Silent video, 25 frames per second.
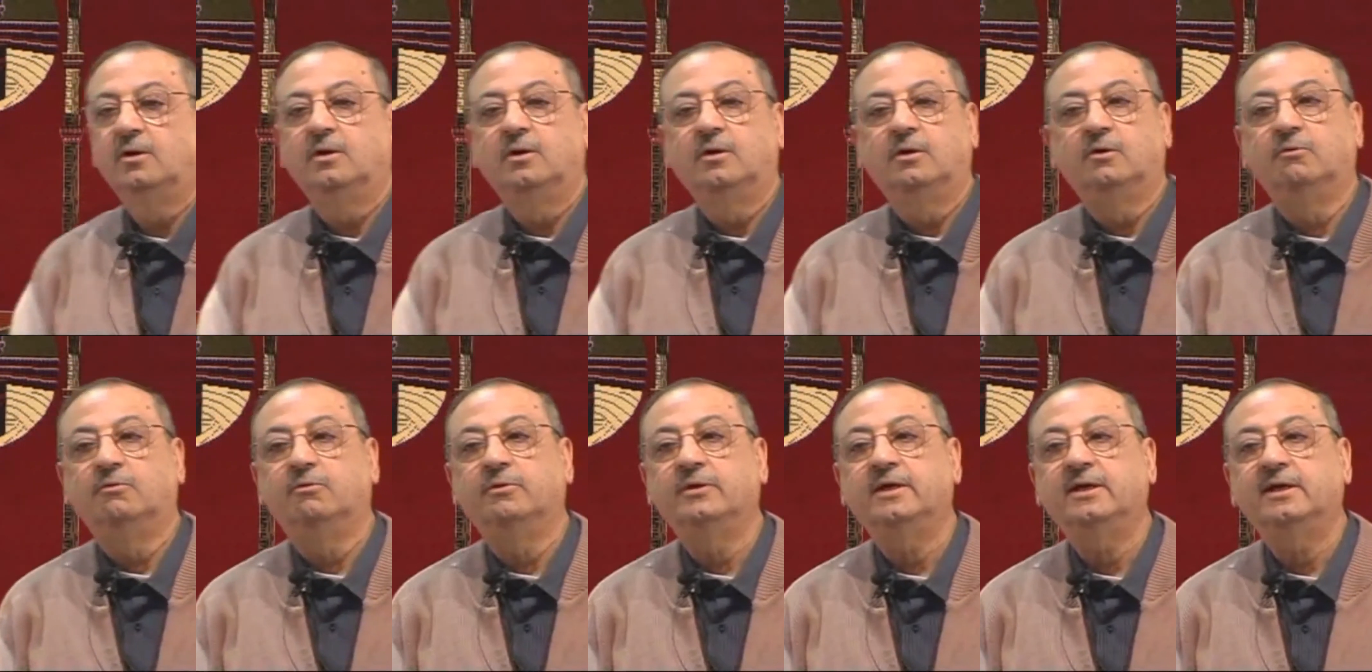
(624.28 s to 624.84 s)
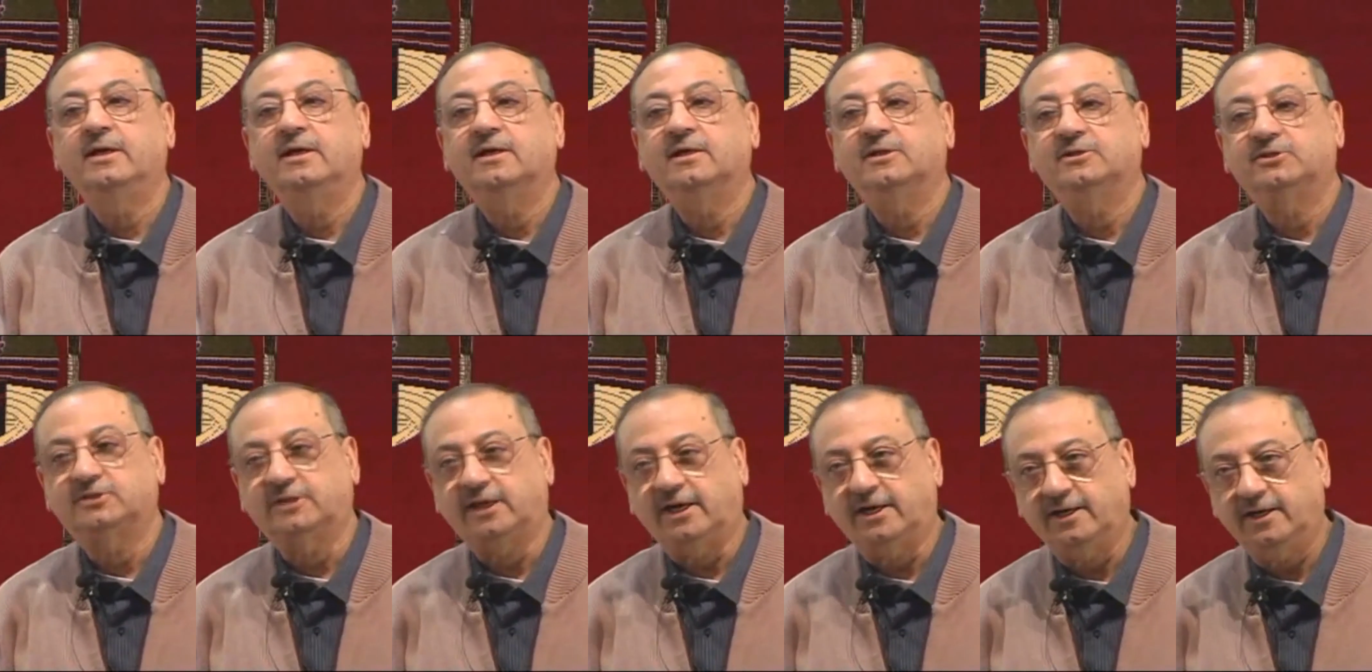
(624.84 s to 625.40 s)
we
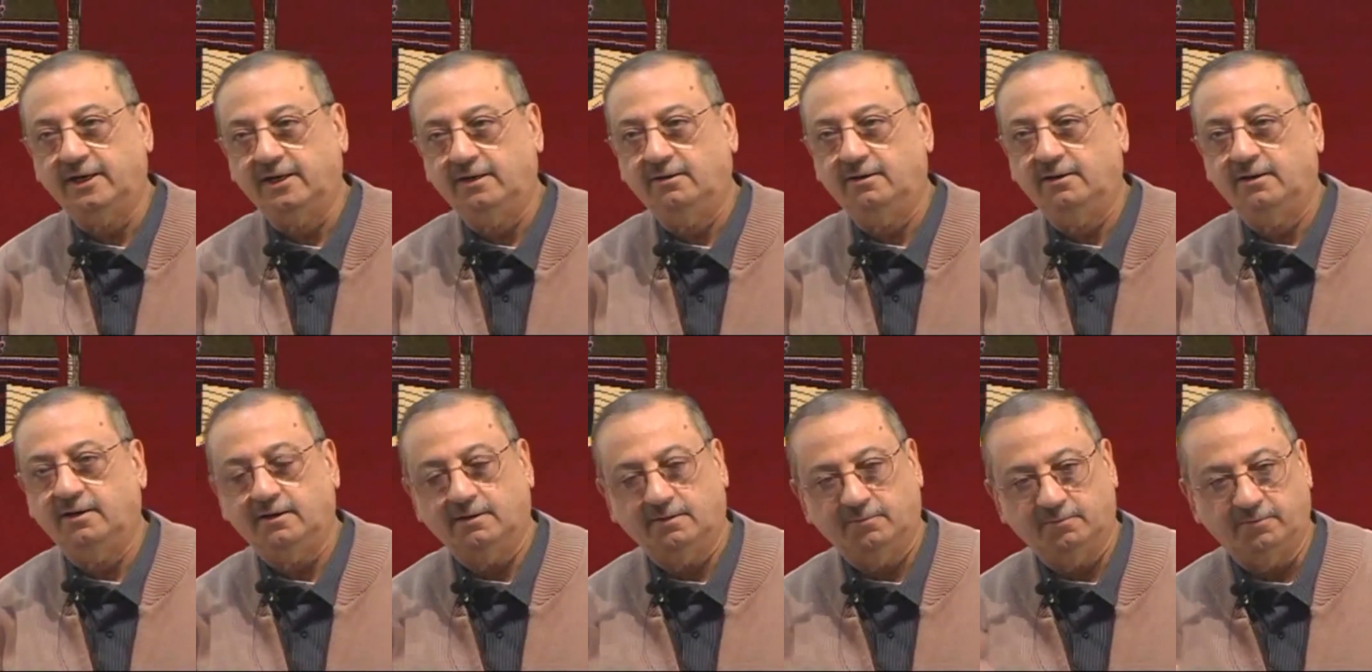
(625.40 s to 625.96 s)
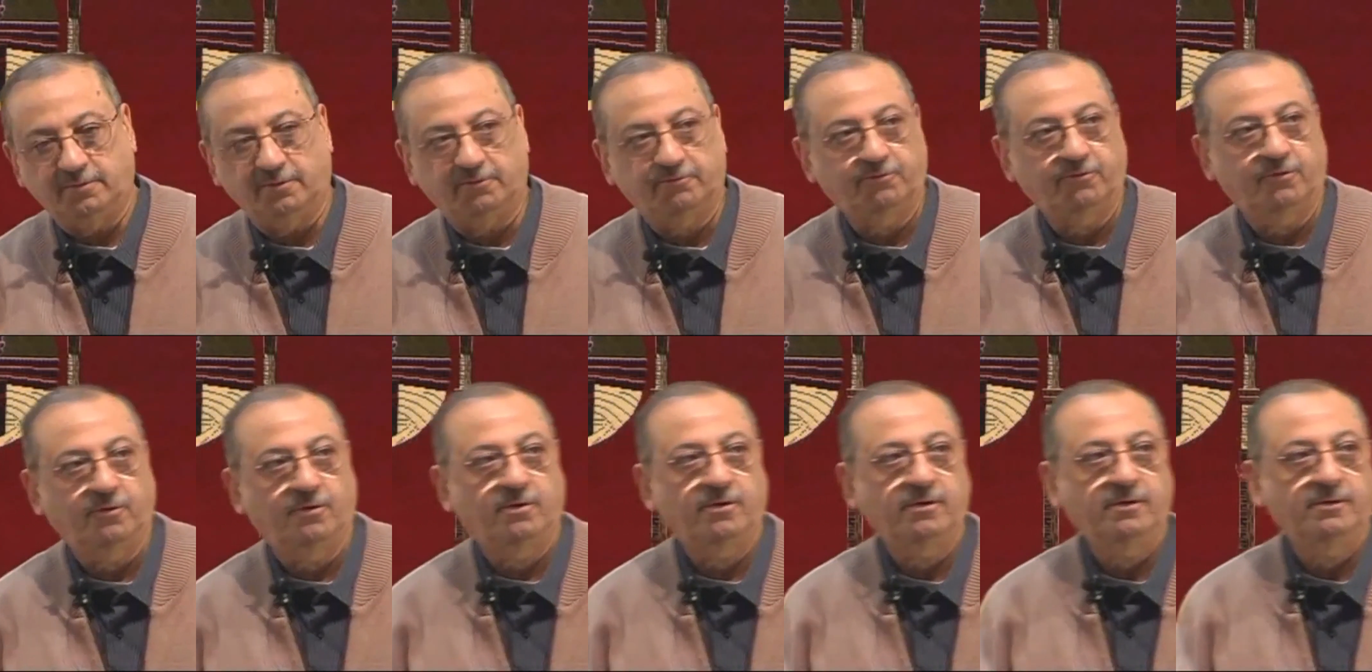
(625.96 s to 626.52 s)
studied
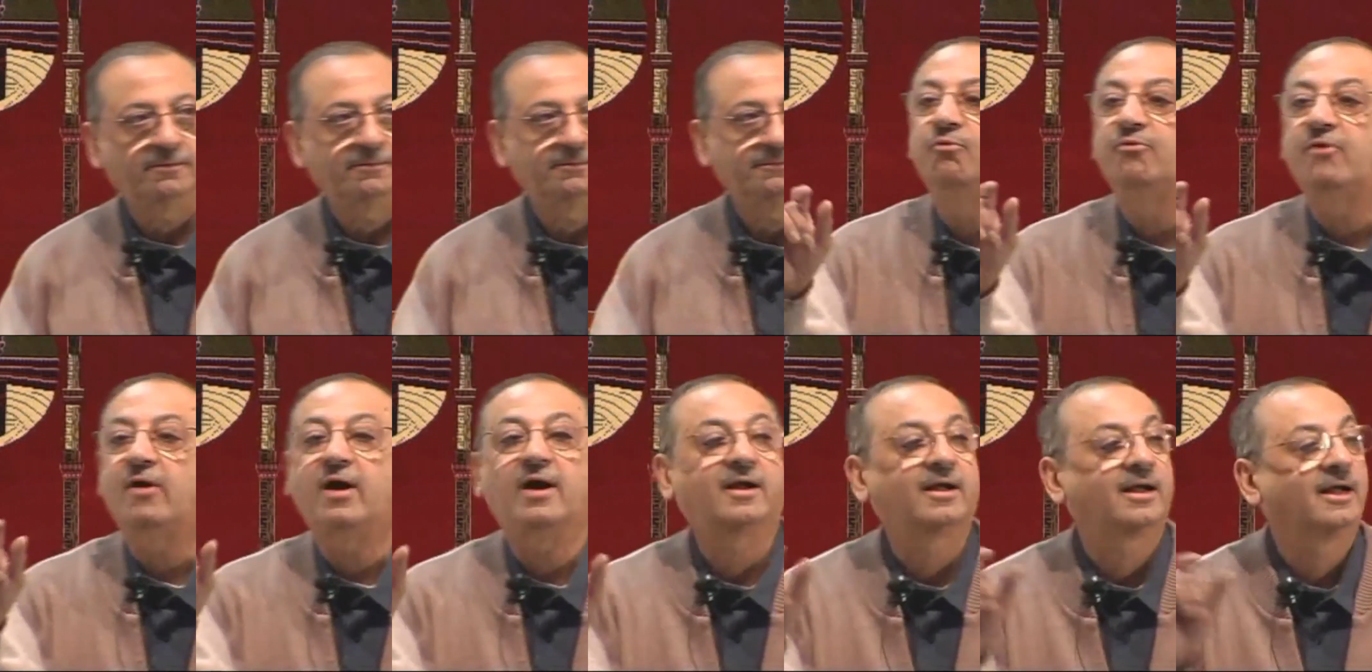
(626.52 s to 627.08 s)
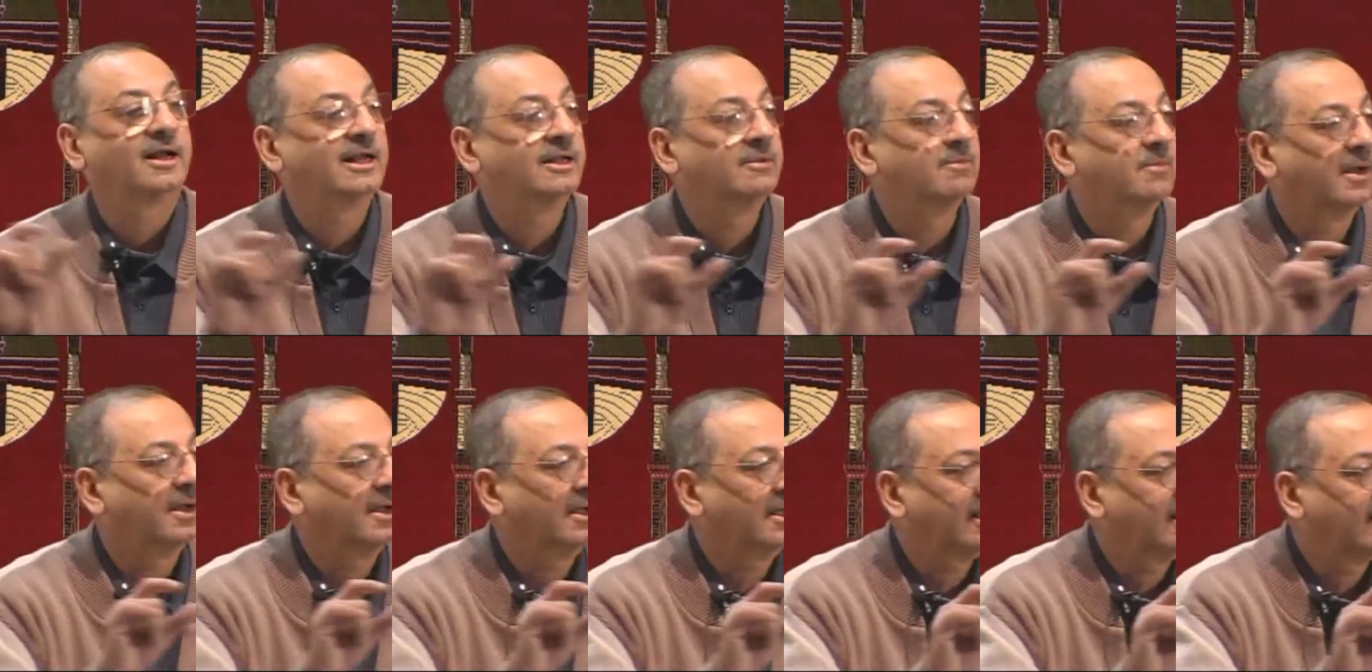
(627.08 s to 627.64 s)
before, fa
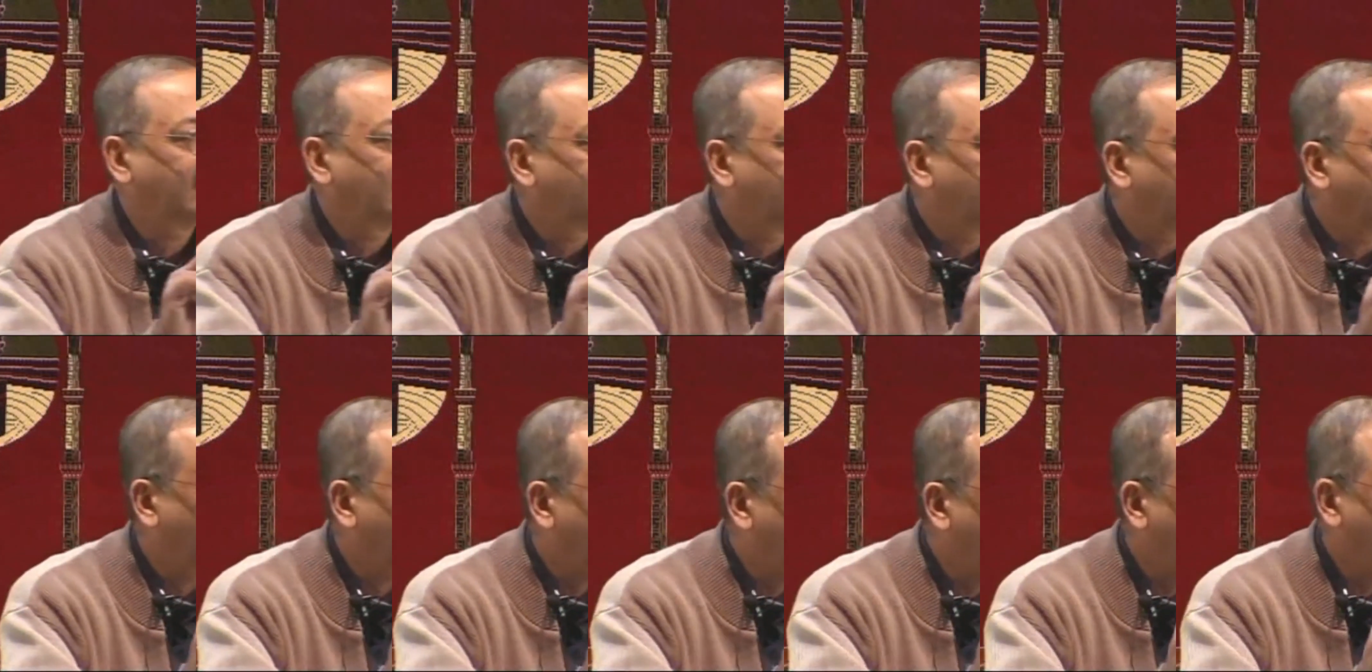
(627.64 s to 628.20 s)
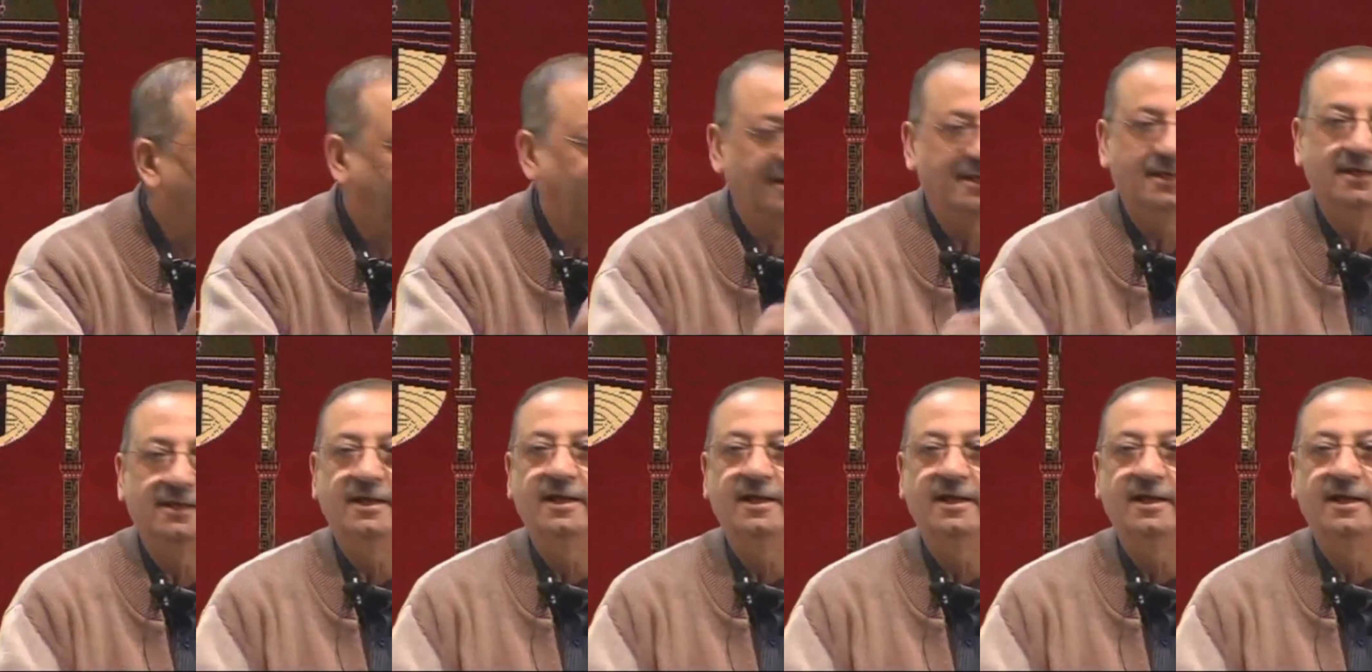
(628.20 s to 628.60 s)
kalima, weak.